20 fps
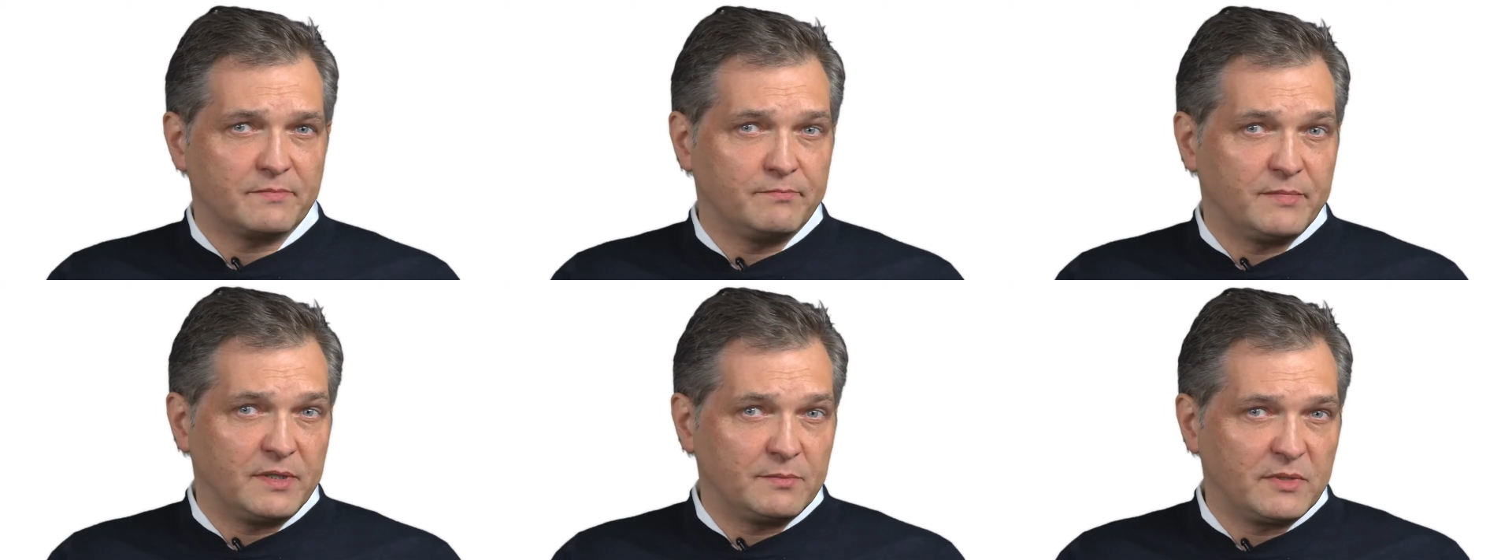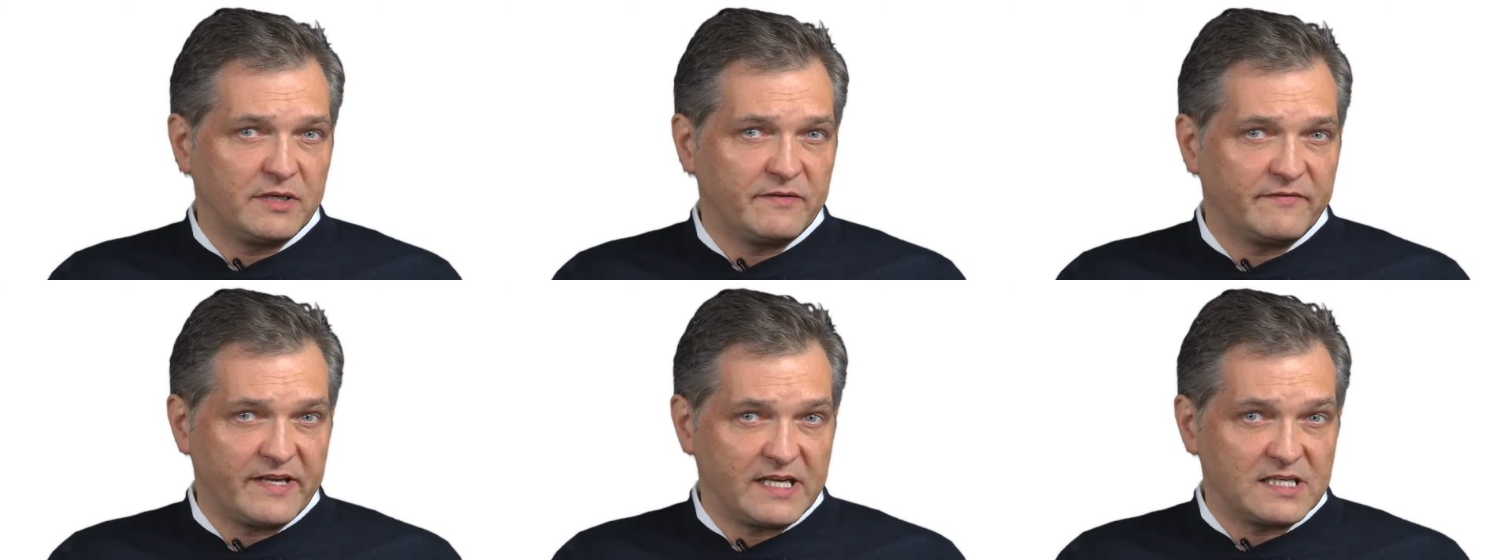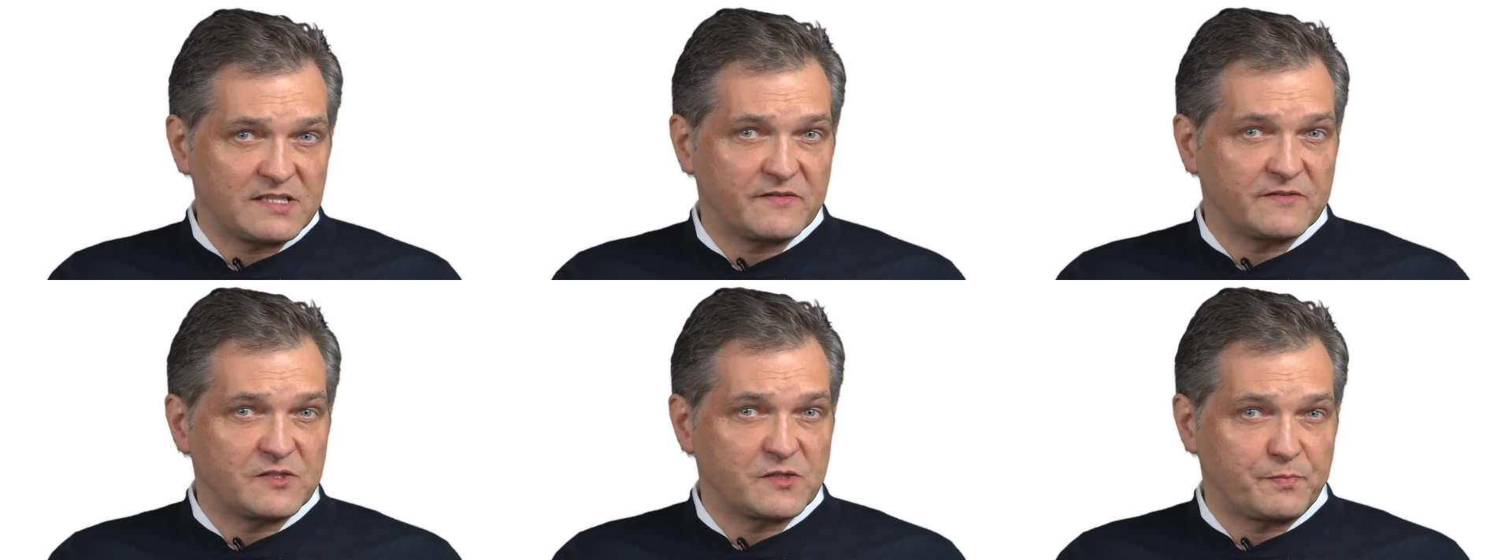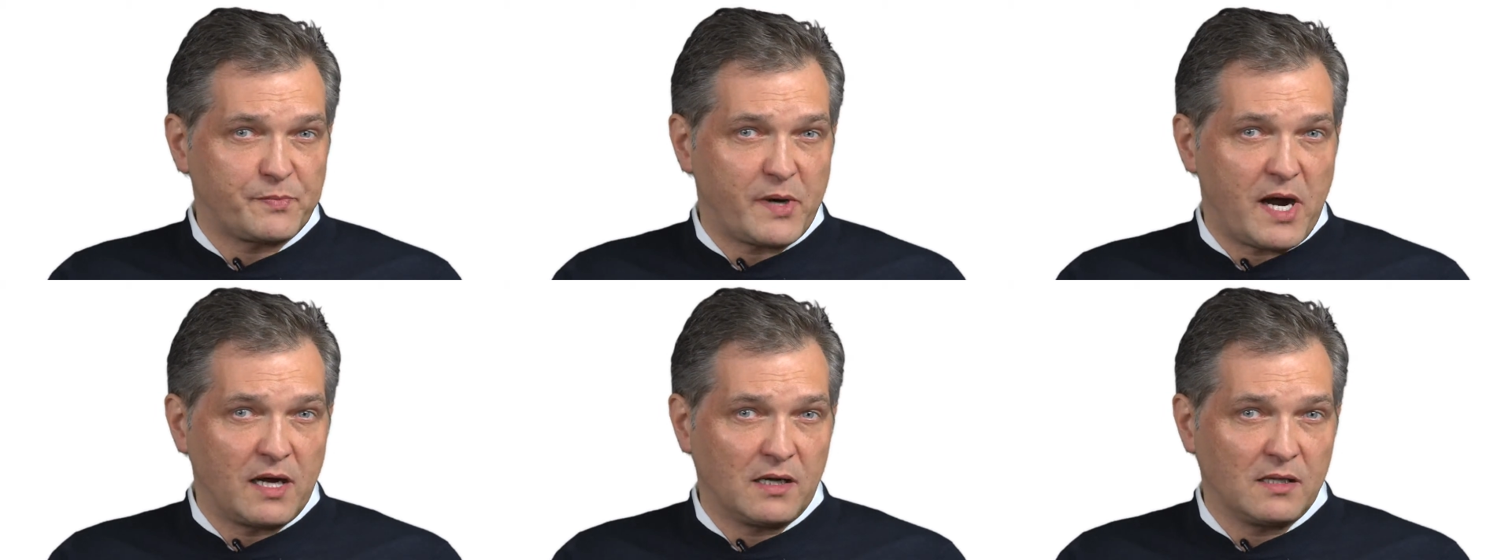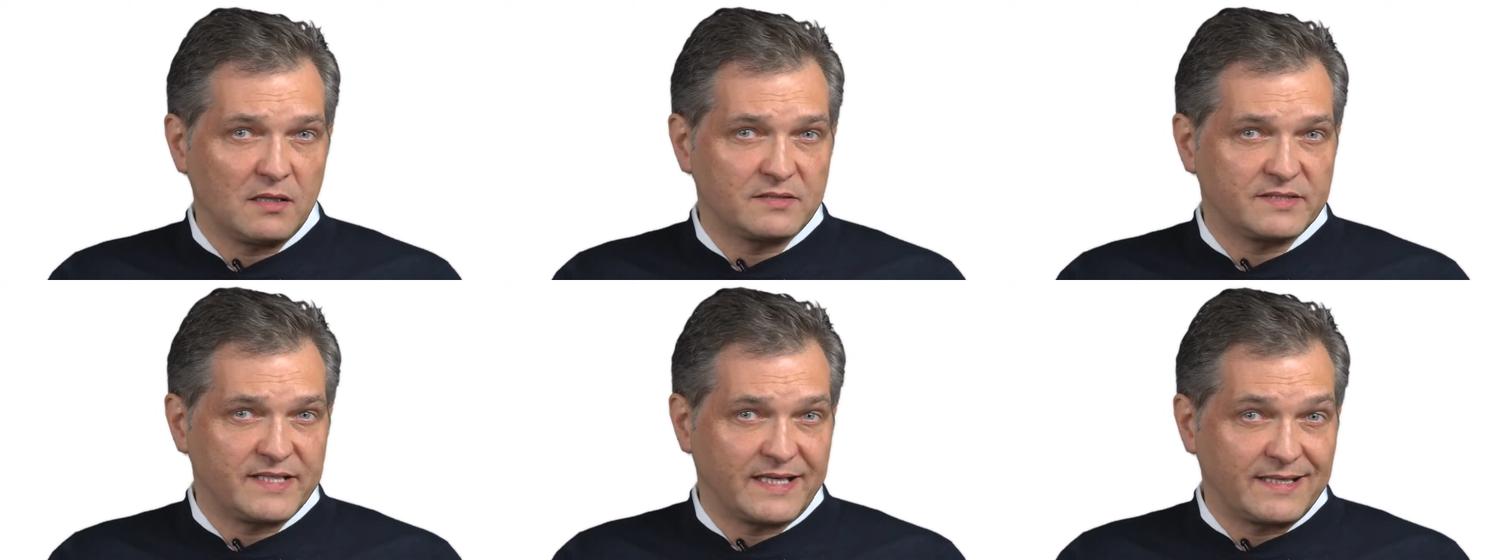minimally invasive
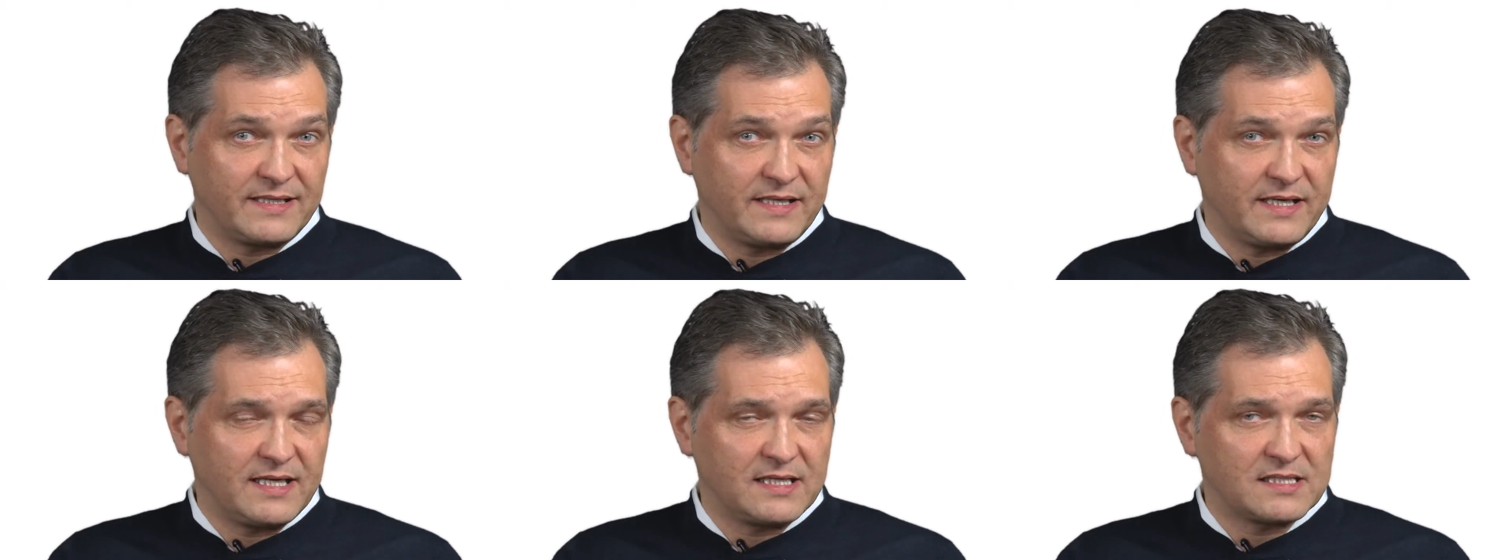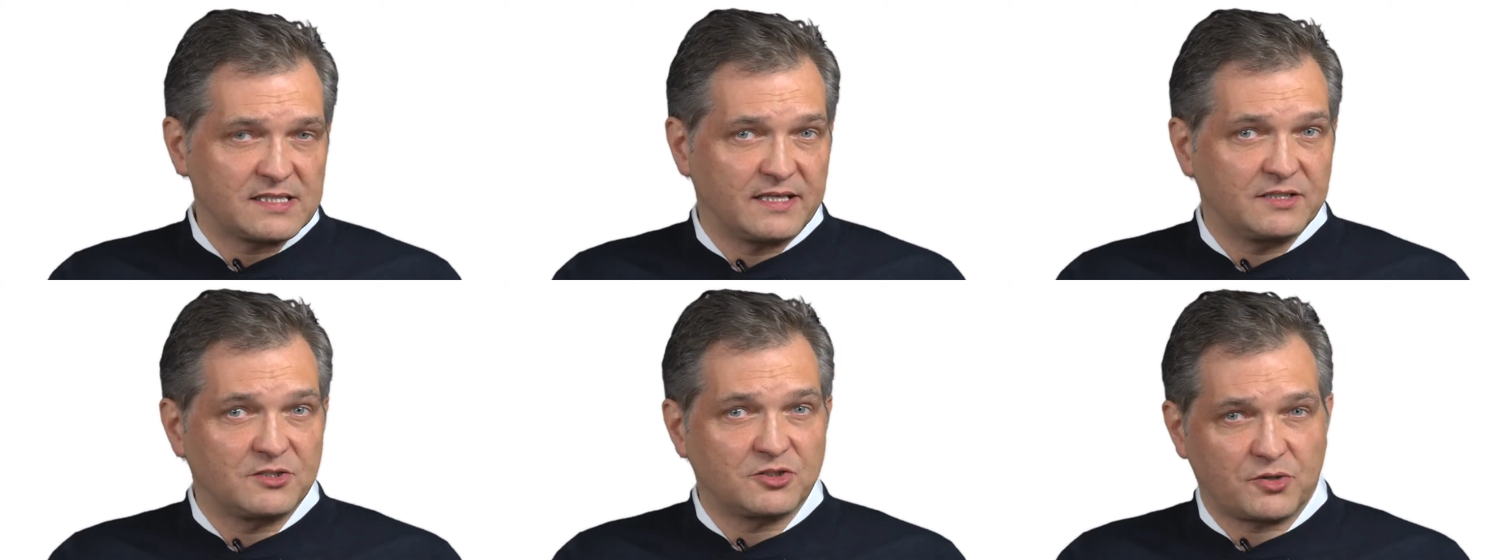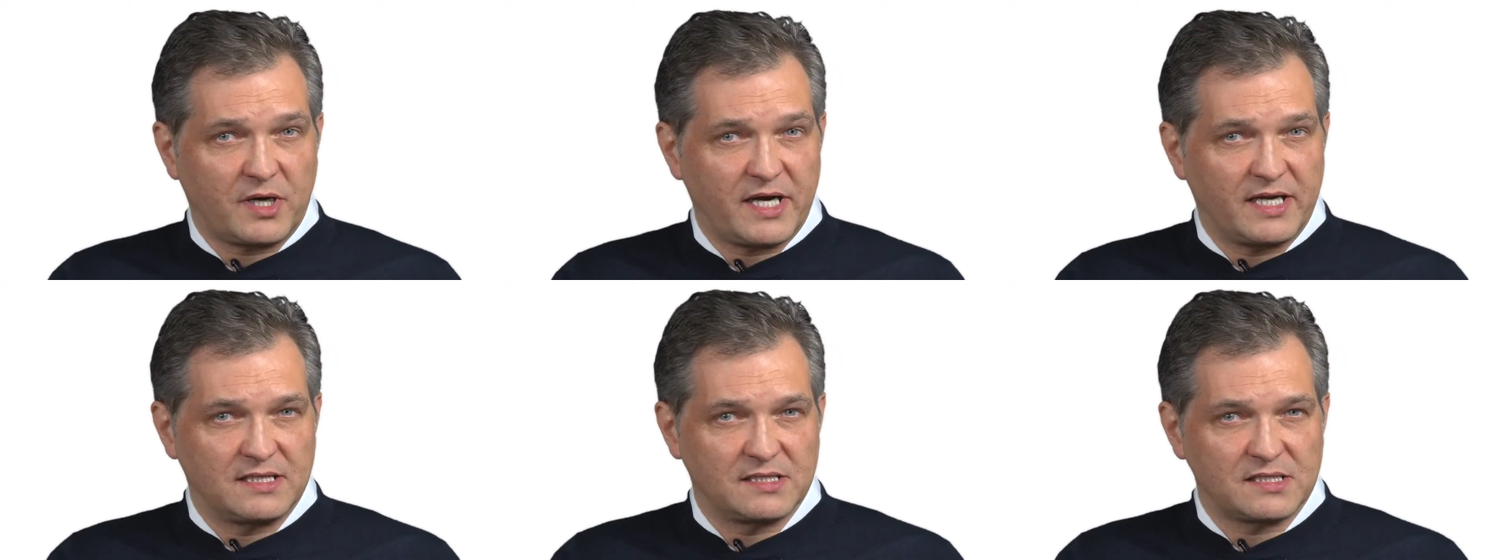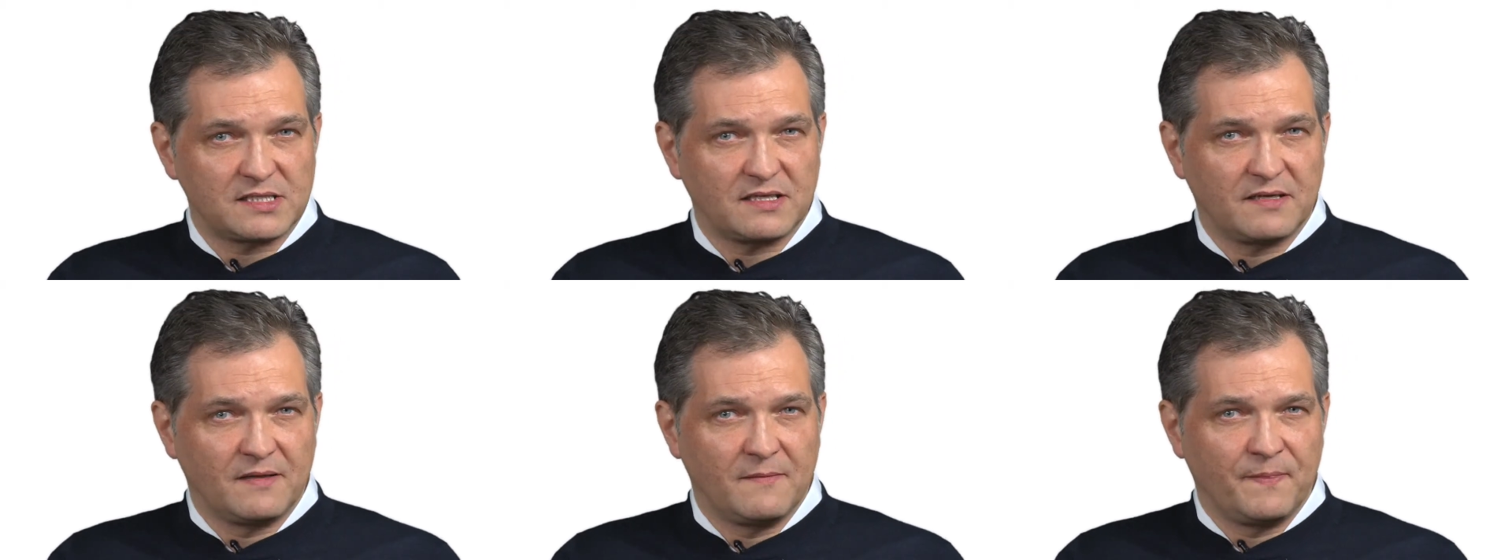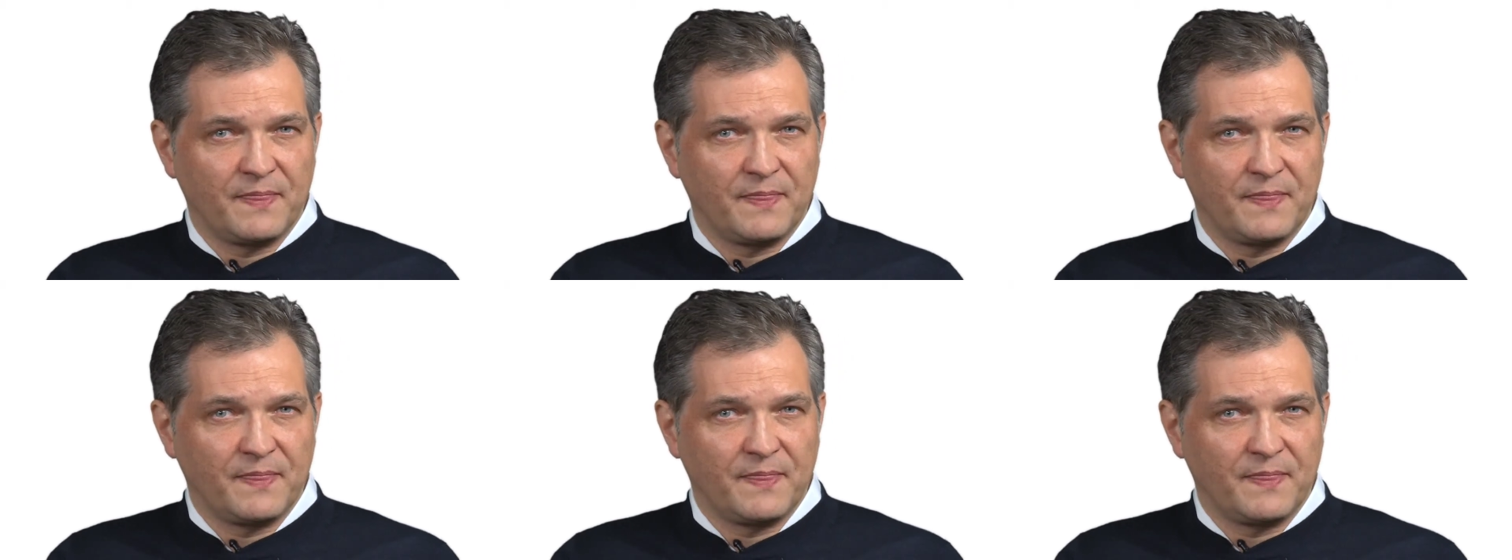spinal techniques and trends.